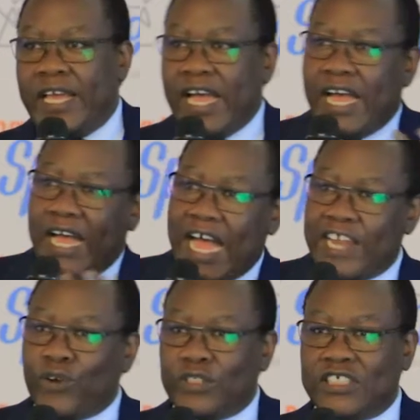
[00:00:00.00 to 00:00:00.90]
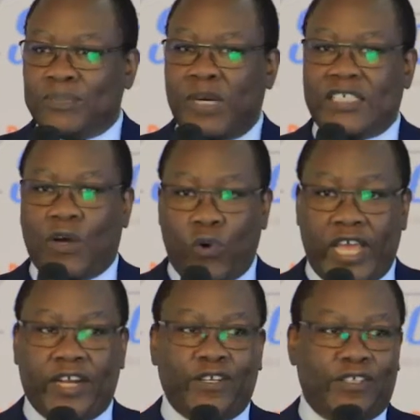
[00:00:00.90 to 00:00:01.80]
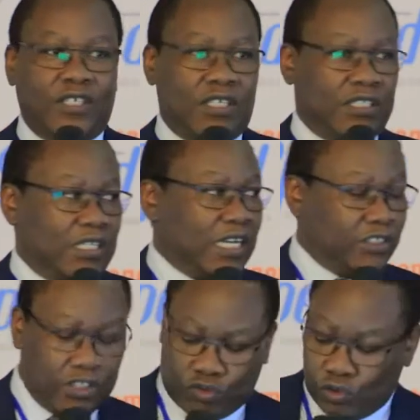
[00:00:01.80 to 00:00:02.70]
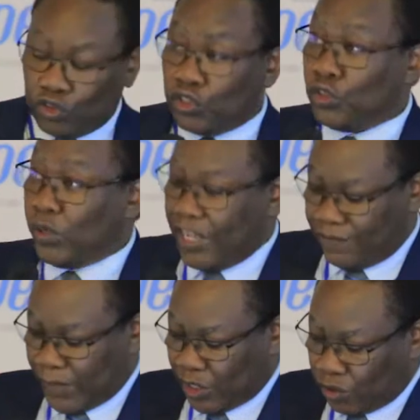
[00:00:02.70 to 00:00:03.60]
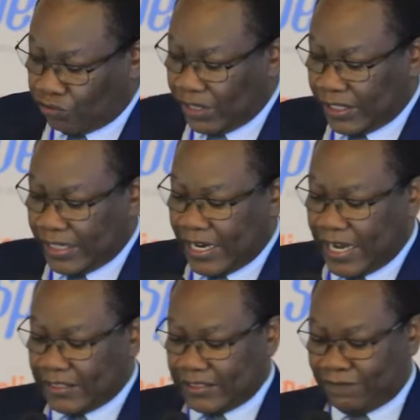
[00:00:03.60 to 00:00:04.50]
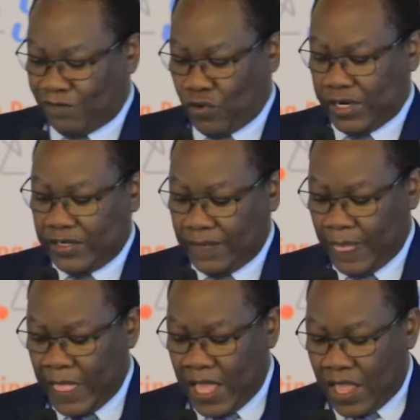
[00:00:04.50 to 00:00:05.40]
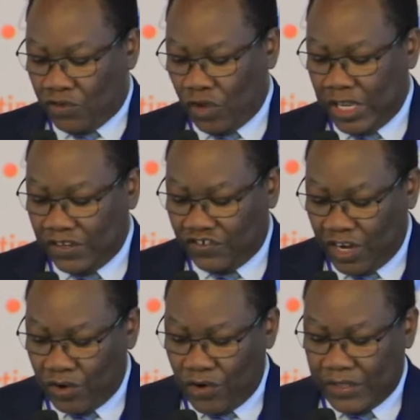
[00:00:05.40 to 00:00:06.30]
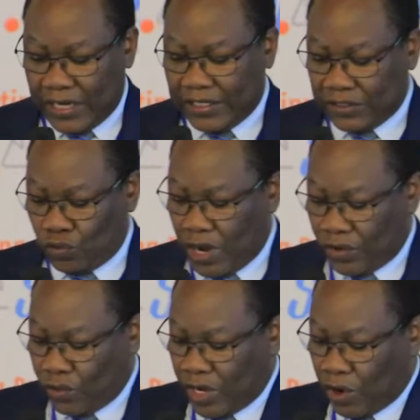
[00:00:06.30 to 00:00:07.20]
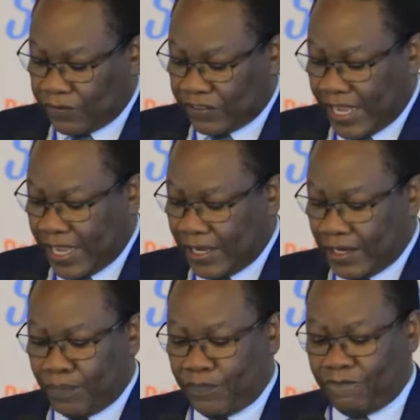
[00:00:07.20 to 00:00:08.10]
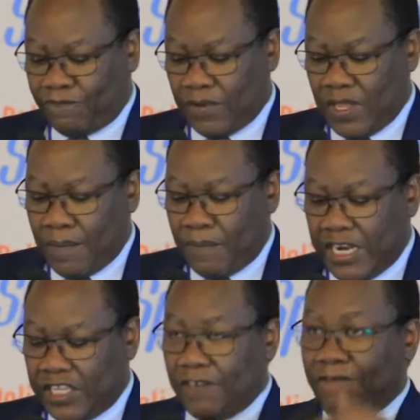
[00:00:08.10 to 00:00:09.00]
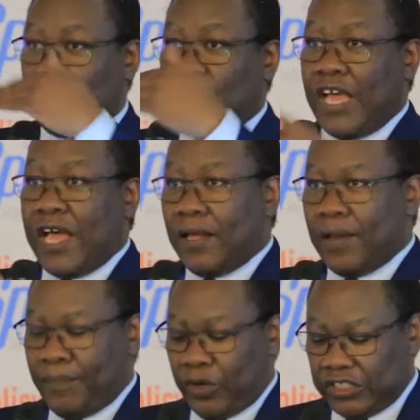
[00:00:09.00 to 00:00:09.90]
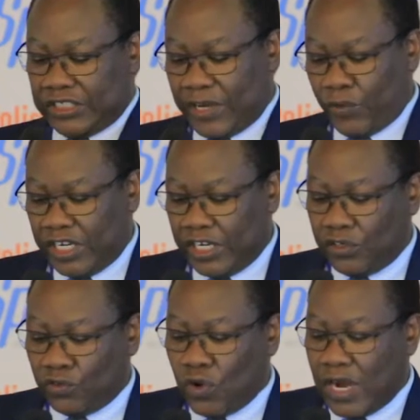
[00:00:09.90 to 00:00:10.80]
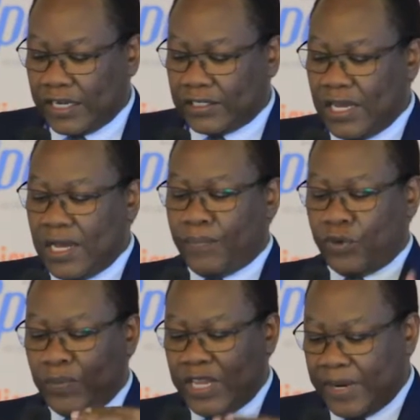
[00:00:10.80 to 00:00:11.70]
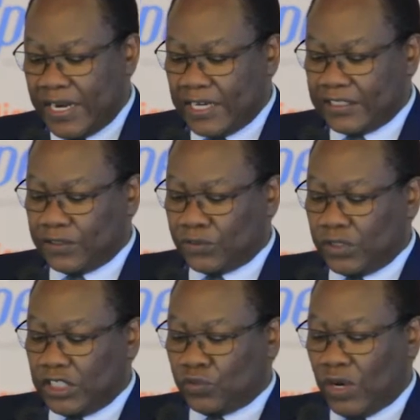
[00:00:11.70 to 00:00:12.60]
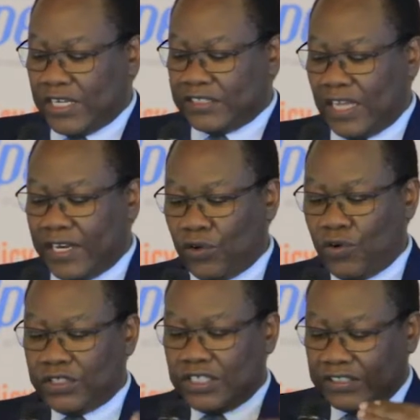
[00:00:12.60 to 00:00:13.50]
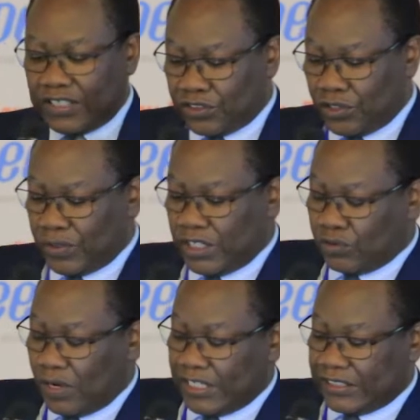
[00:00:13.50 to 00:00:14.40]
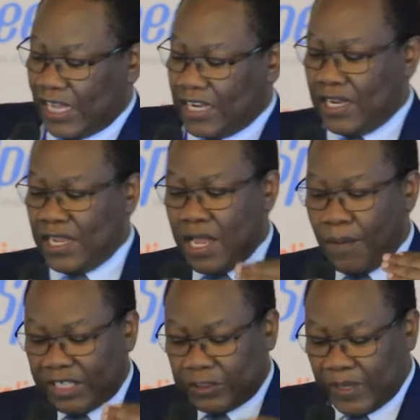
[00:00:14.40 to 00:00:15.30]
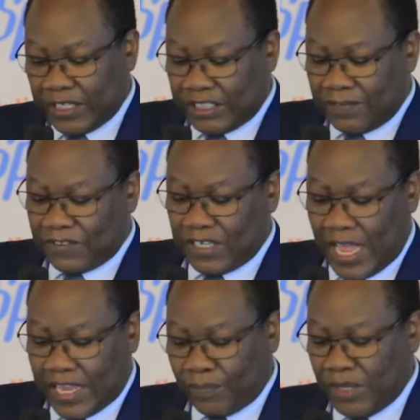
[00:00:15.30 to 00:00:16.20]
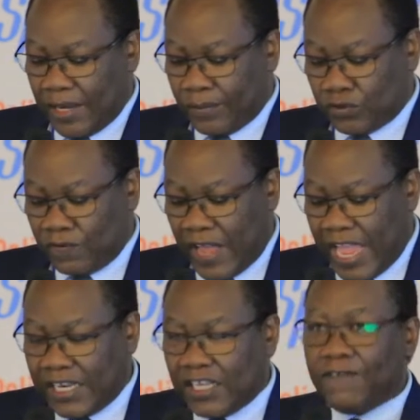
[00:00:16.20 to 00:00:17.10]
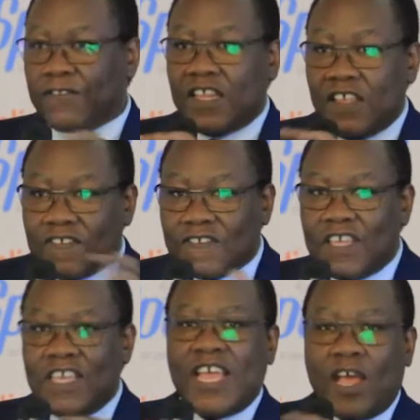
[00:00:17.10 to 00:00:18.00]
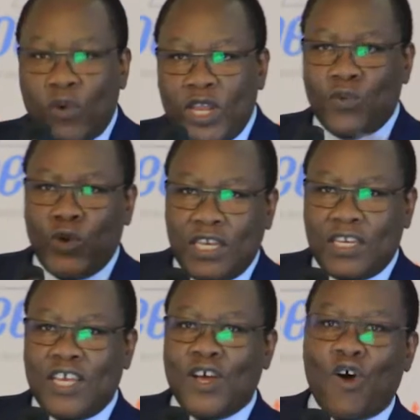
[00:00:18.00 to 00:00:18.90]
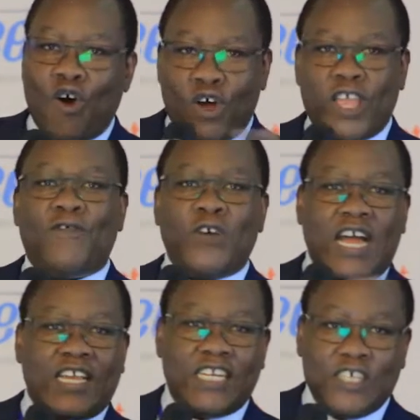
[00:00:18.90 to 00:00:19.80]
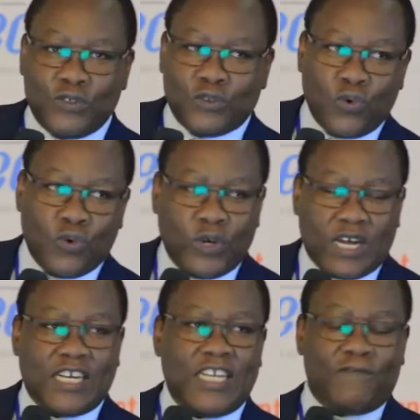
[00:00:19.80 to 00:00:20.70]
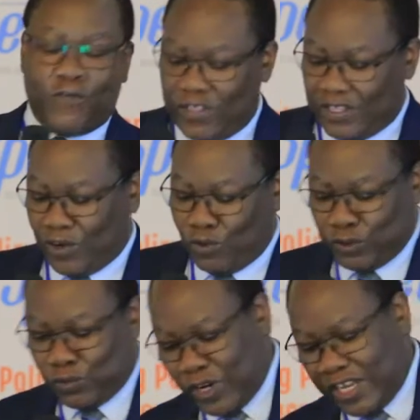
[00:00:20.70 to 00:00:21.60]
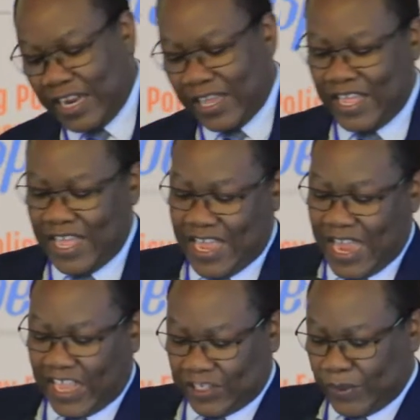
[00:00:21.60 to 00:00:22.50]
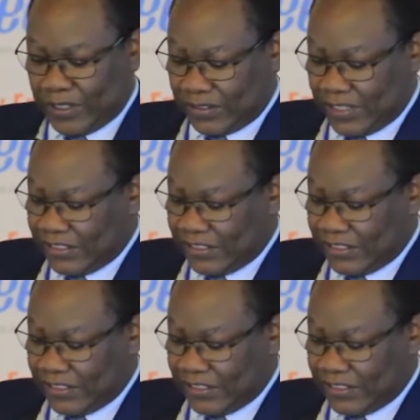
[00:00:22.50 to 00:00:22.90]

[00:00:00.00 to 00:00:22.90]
handle this matter well, as the solutions you give may not really take us forward. So in general, that is one way of saying managing future policy. We need to look at problem analysis. We need to understand contestation. We need to understand perspectives and be able to find if there is a win-win or if we can live with the lose-win aspects. The